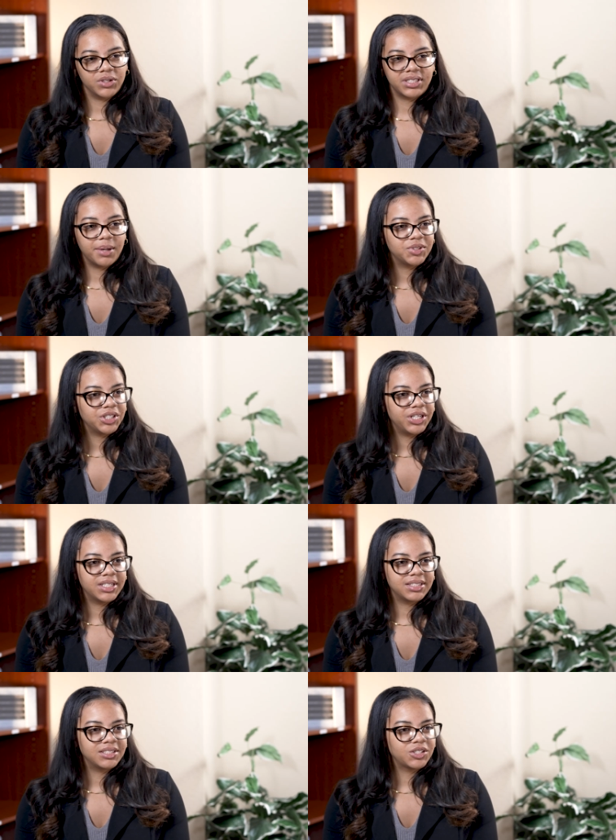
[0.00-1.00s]

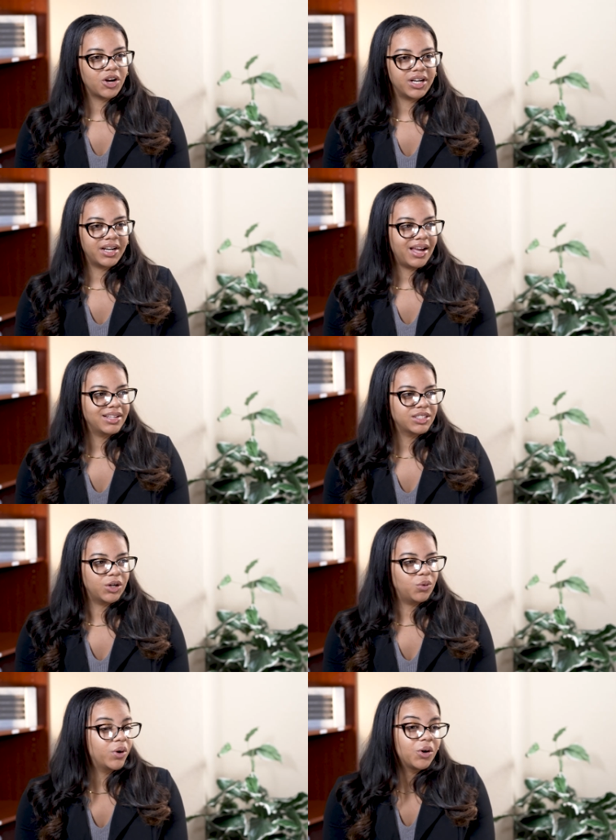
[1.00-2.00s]
receptionist started as
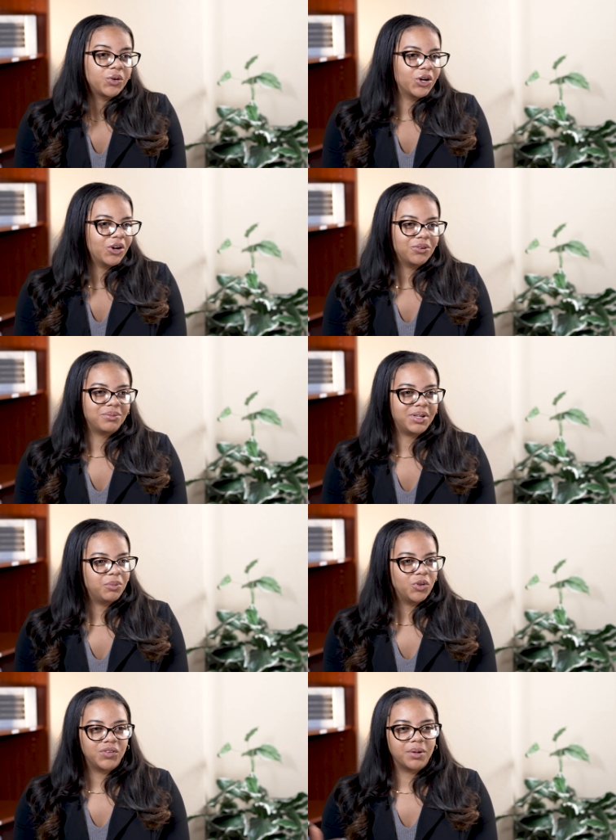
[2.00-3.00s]
a welder and
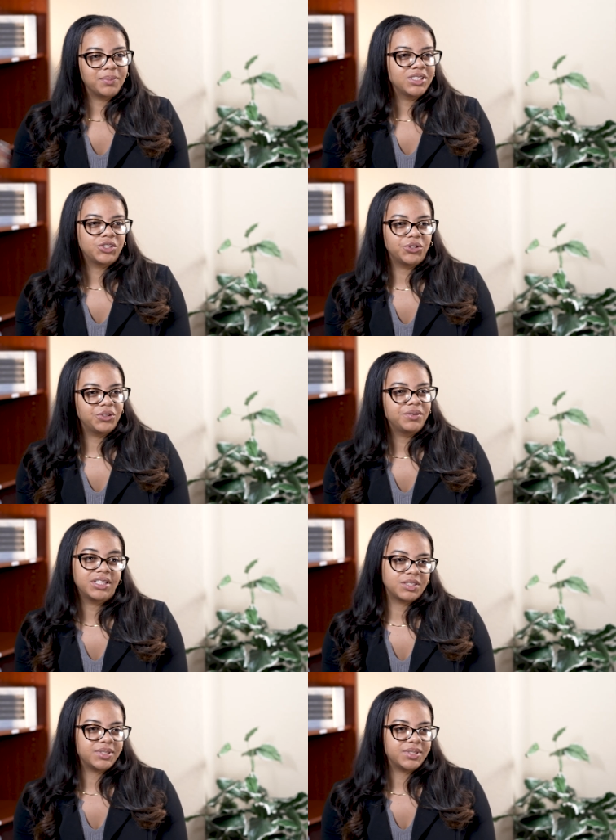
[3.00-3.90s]
moved up into this